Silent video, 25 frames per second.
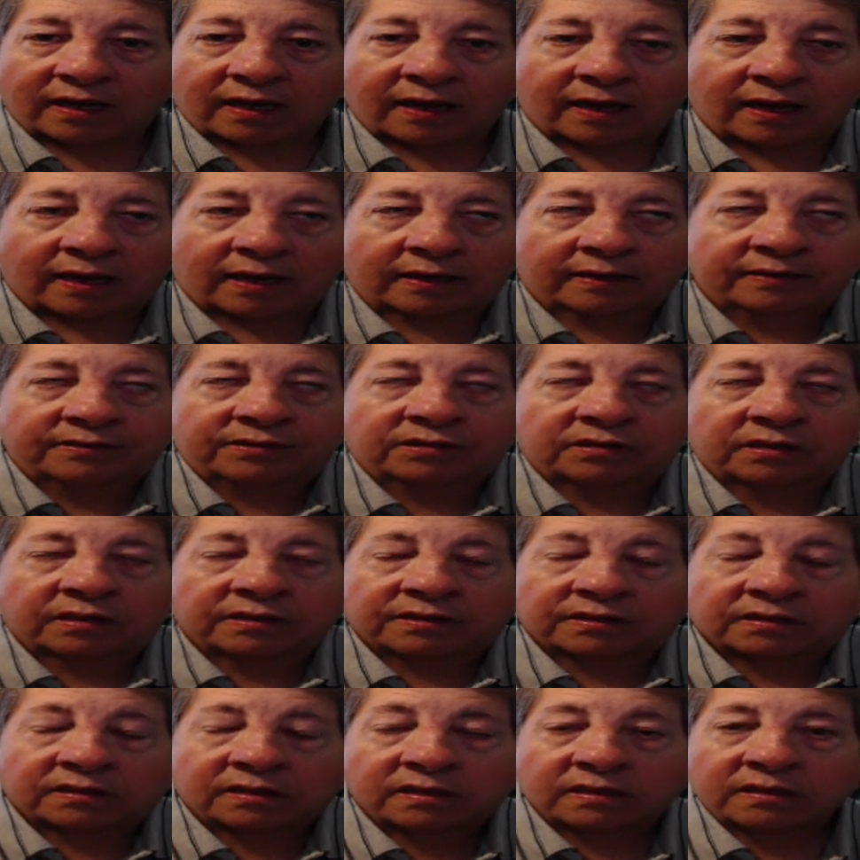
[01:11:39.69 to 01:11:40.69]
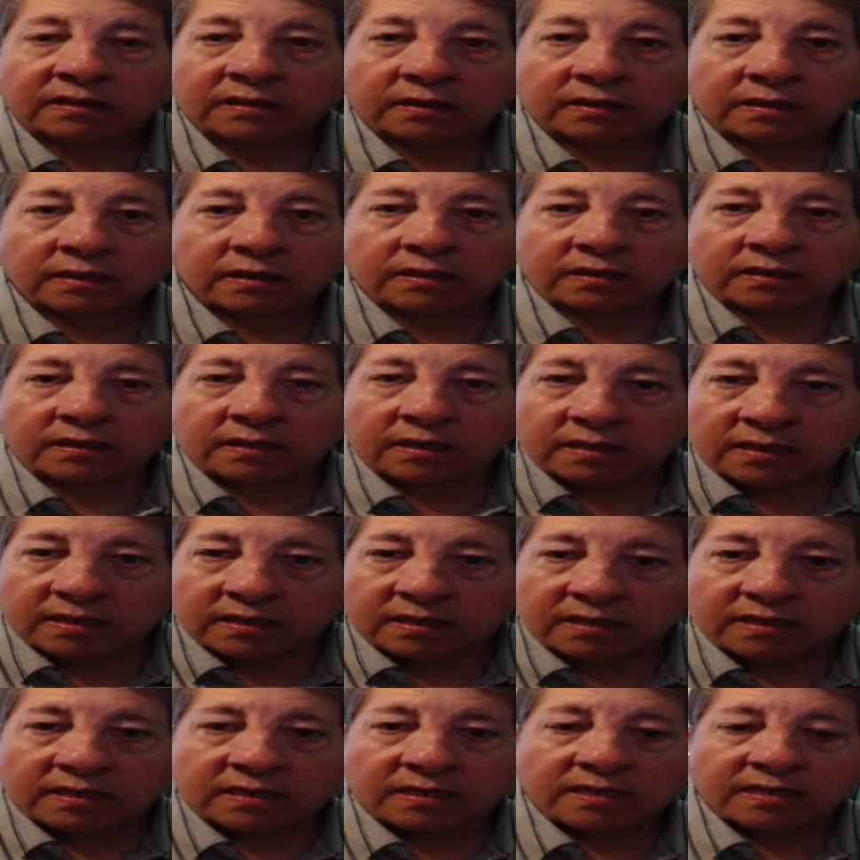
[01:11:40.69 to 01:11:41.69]
And it just,
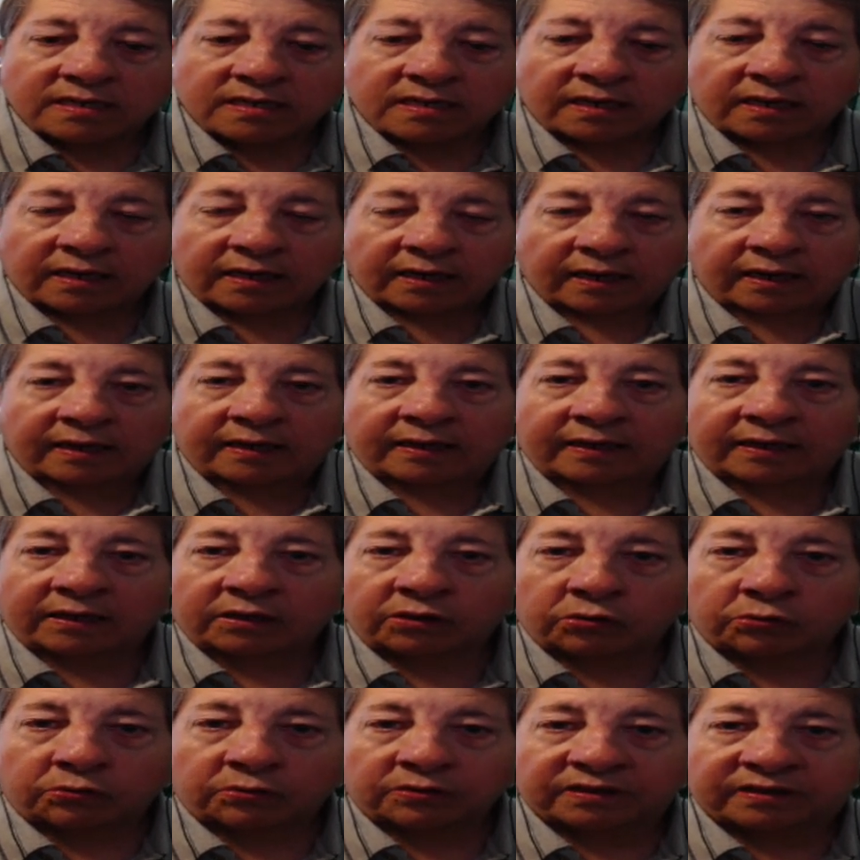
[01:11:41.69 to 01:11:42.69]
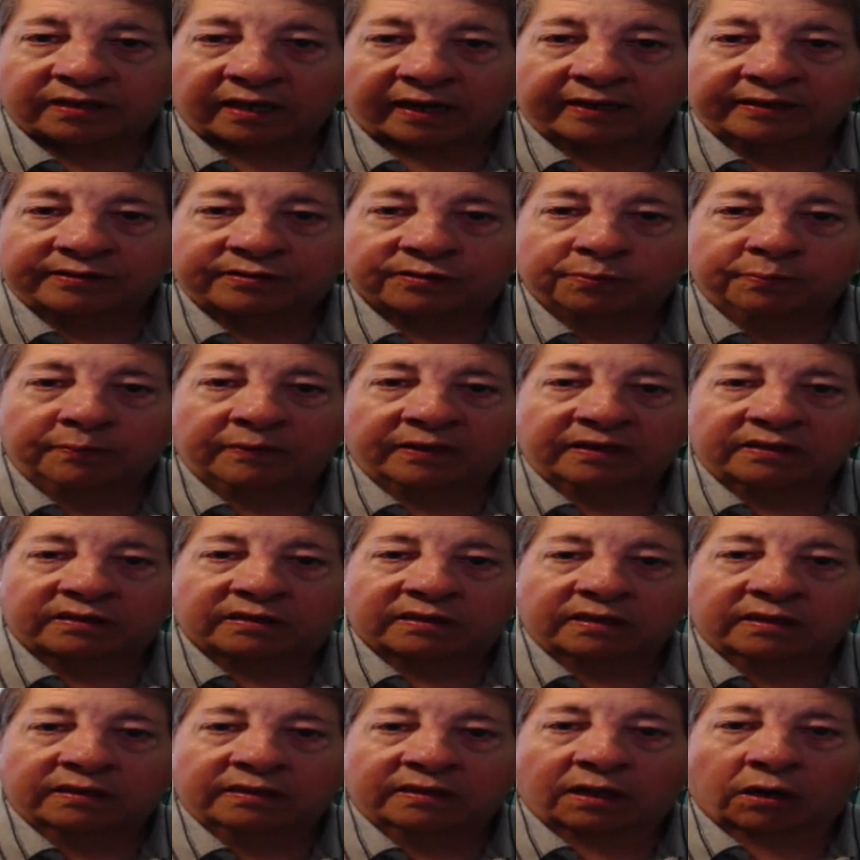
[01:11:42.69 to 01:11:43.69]
it irritates me
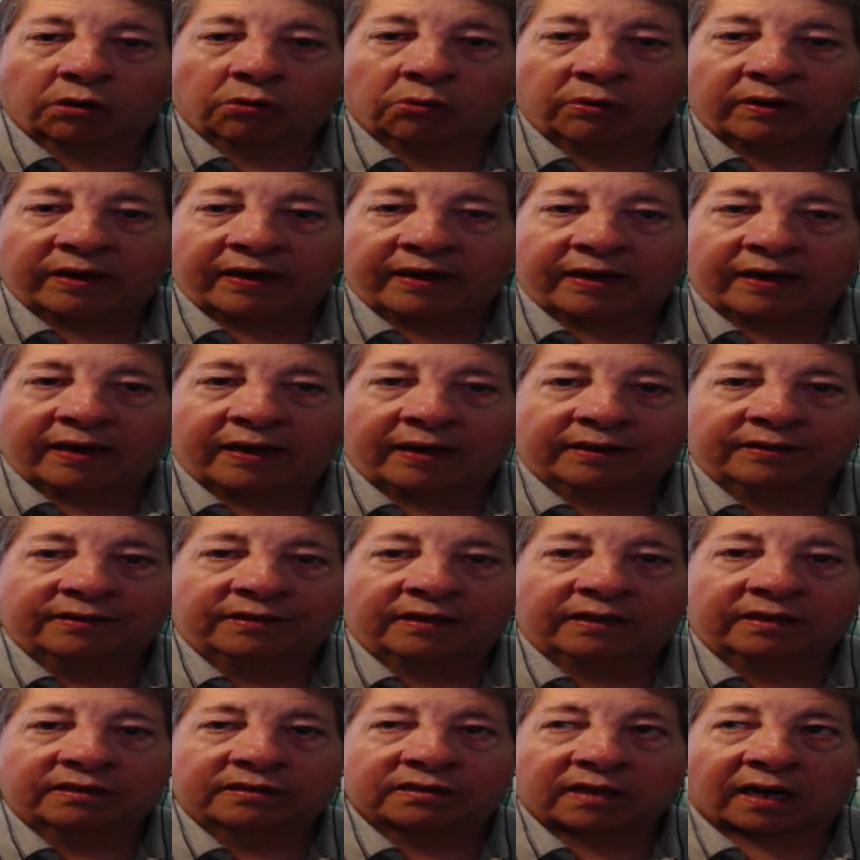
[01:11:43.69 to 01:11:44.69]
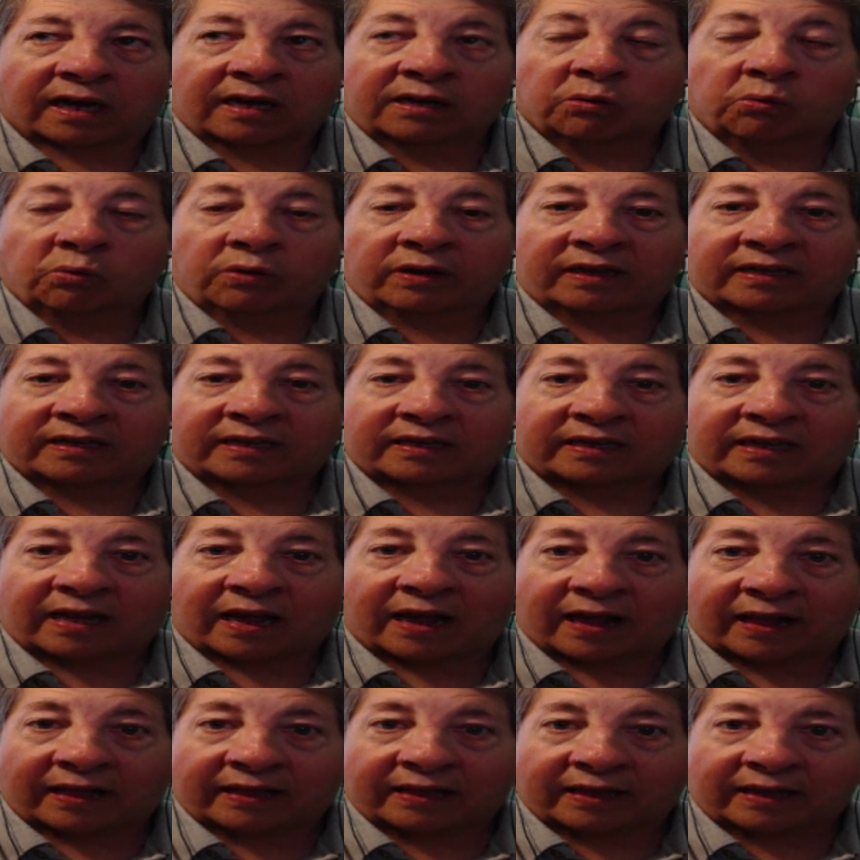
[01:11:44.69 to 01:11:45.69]
to no end. It's like, we
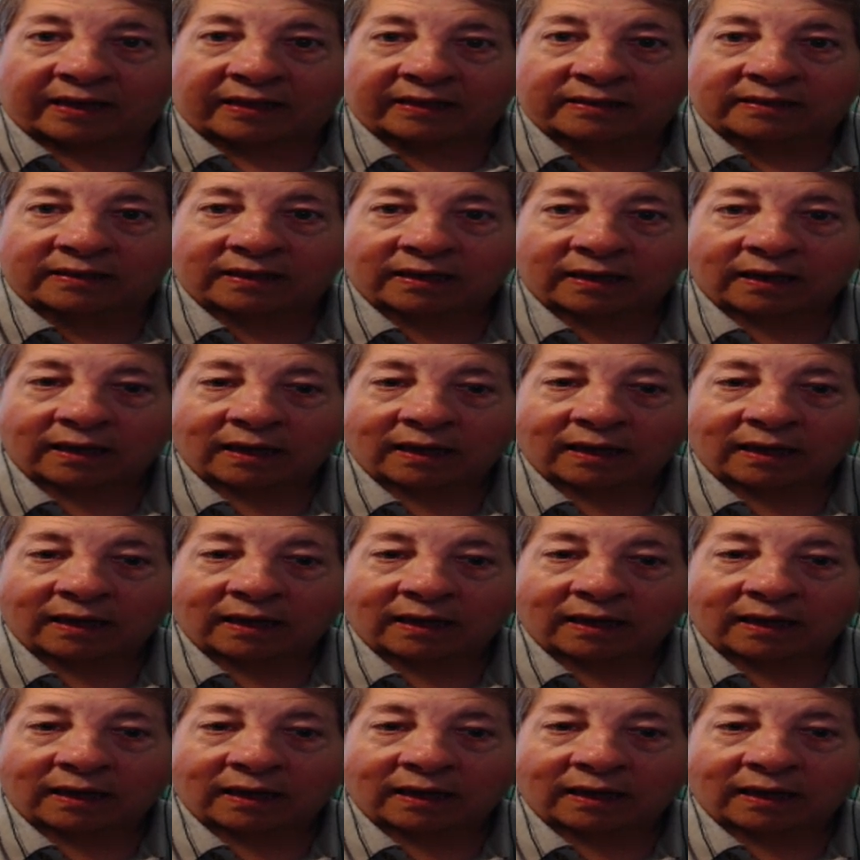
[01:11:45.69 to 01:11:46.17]
get it.